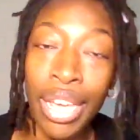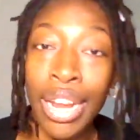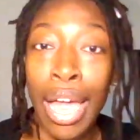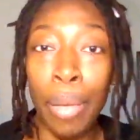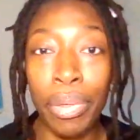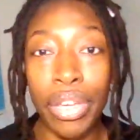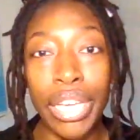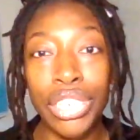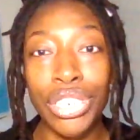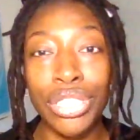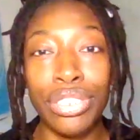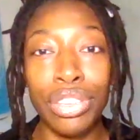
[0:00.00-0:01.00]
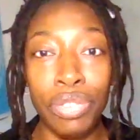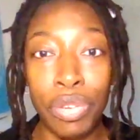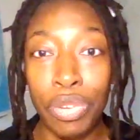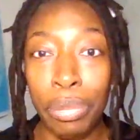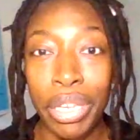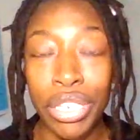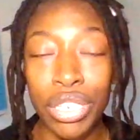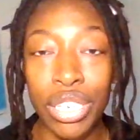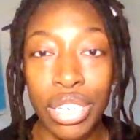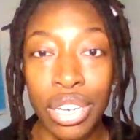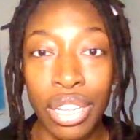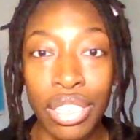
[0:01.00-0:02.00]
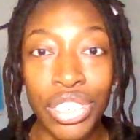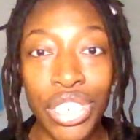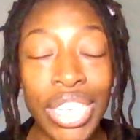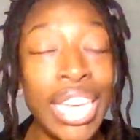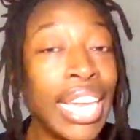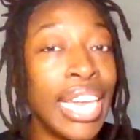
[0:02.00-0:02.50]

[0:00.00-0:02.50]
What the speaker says: and applications of information technology.